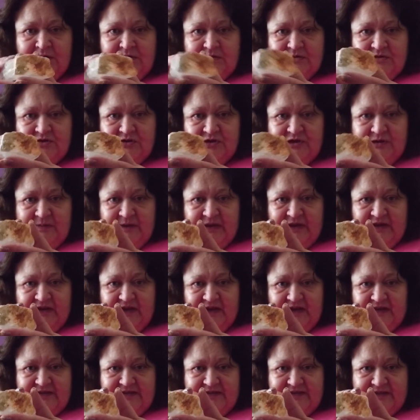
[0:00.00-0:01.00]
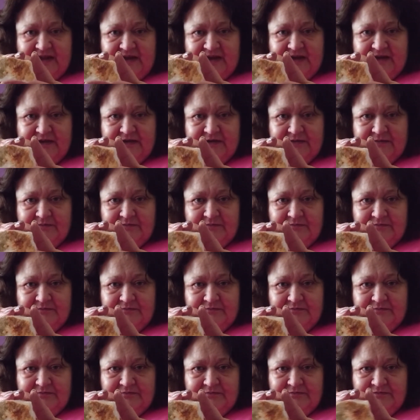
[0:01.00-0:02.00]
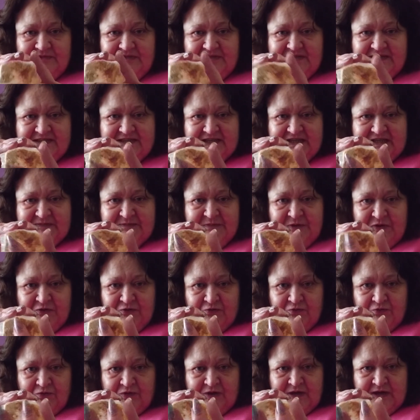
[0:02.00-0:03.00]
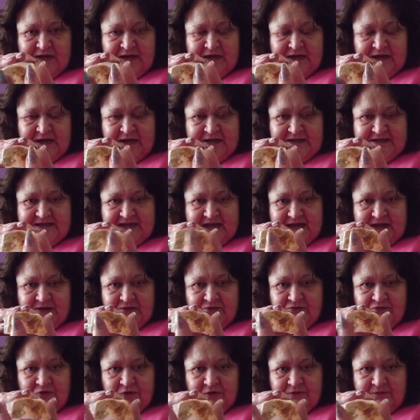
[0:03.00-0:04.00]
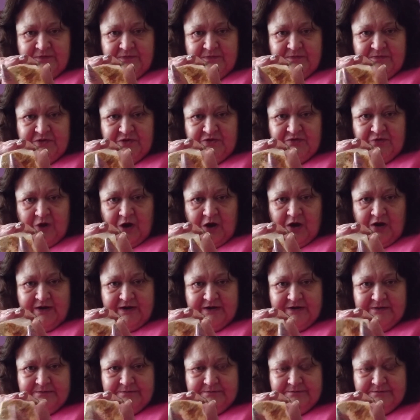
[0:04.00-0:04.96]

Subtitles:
It's only about that thick. You can see it's been taken rough from the rock.